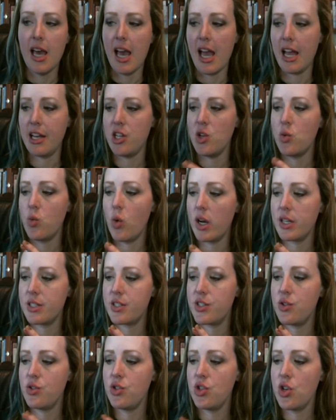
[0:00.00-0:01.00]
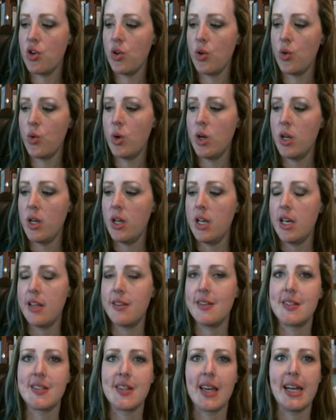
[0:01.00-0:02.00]
and you want to know
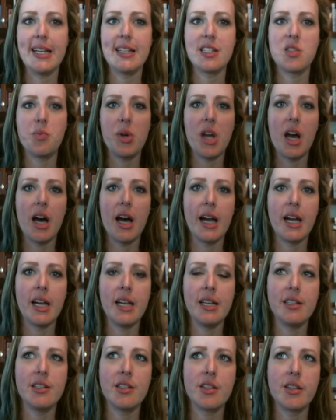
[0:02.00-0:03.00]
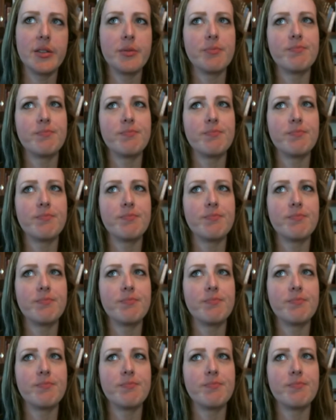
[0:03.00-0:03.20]
the science behind